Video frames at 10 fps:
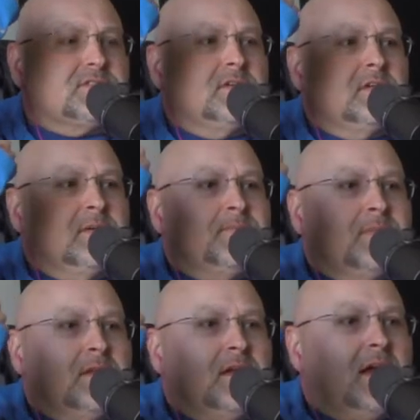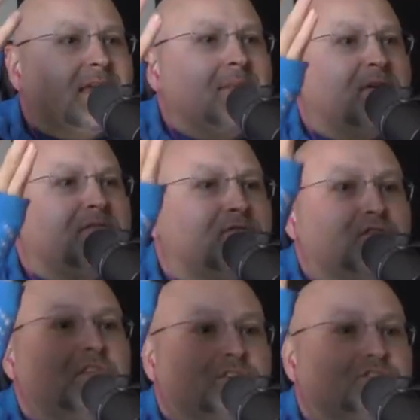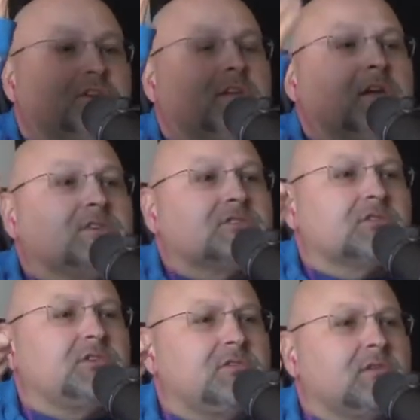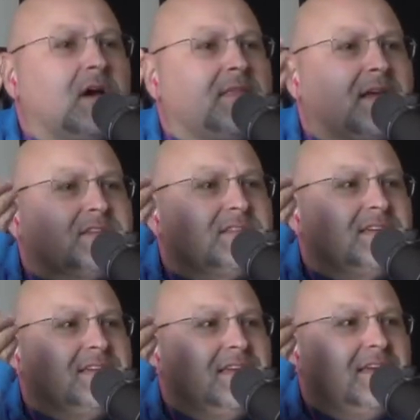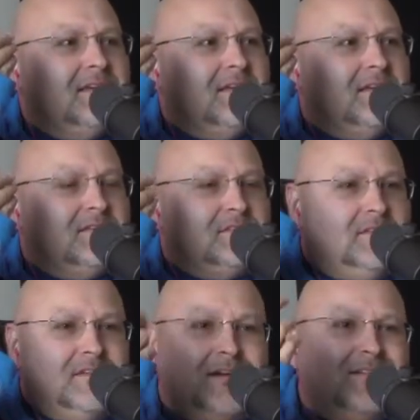you reduce funding? I can't believe bro. you did that shit. So you defund that's, the rail system. Yeah.